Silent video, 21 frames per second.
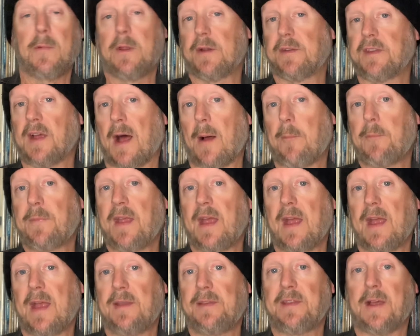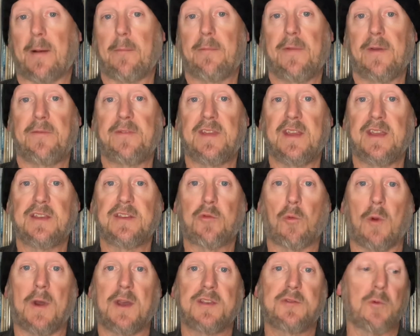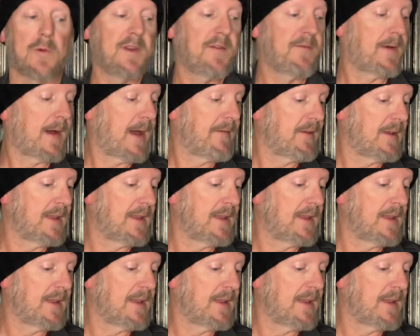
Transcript: your top 10, top 15, 20, 25.